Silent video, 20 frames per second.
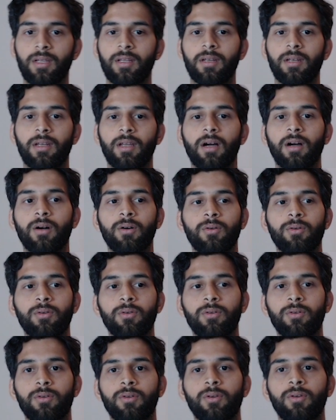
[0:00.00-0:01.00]
Now,
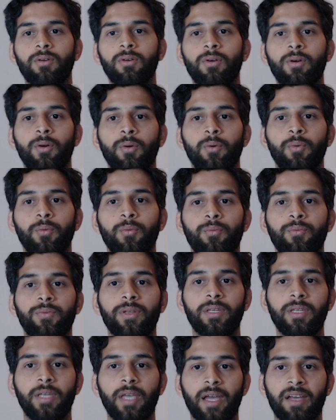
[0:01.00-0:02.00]

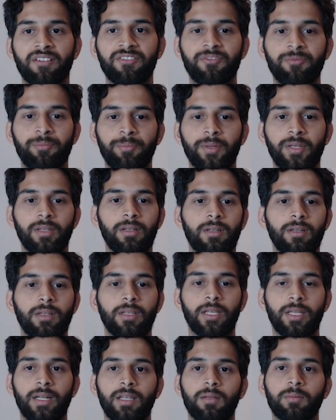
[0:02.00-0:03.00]
we have been
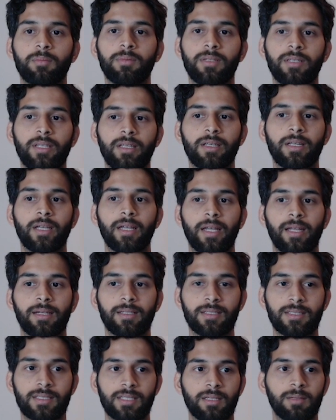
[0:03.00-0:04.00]
enabling and
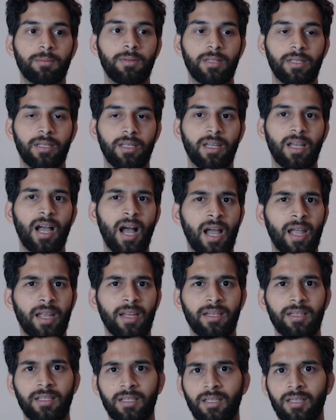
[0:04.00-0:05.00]
disabling,
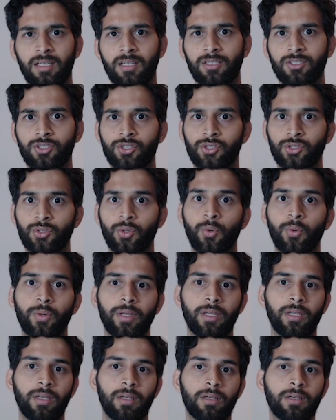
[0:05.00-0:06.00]
hiding and
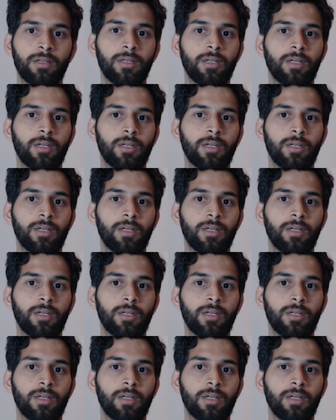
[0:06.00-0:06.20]
showing,